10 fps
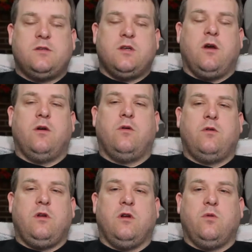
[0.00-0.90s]

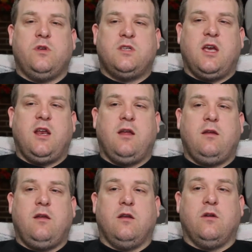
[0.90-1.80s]
So, we said,
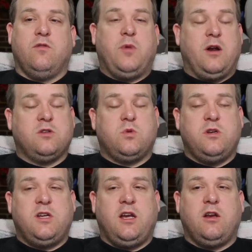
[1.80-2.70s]
if parents
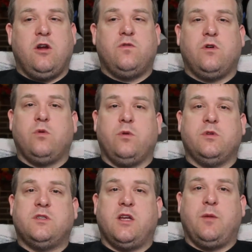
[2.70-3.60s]
want to take it over, we
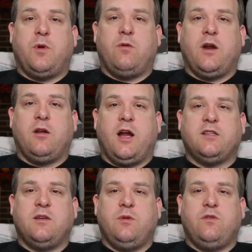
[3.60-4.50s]
would set up our regular
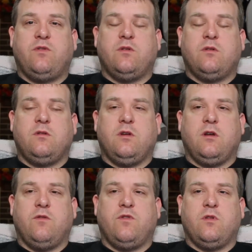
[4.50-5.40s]
activities for
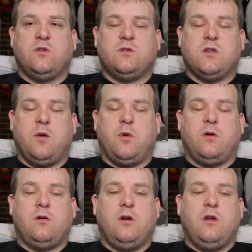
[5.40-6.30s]
the
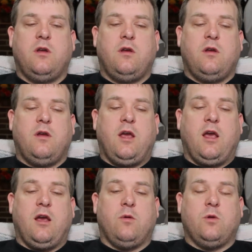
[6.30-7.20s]
summer,
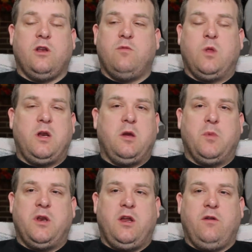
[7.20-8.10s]
and would leave plenty of
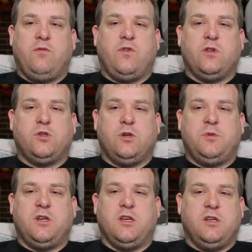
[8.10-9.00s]
money for the
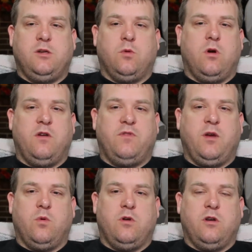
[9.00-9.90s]
troop to continue on if
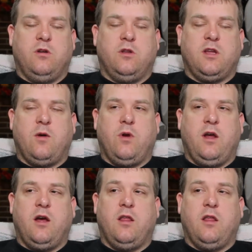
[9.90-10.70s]
they wanted to do it that way.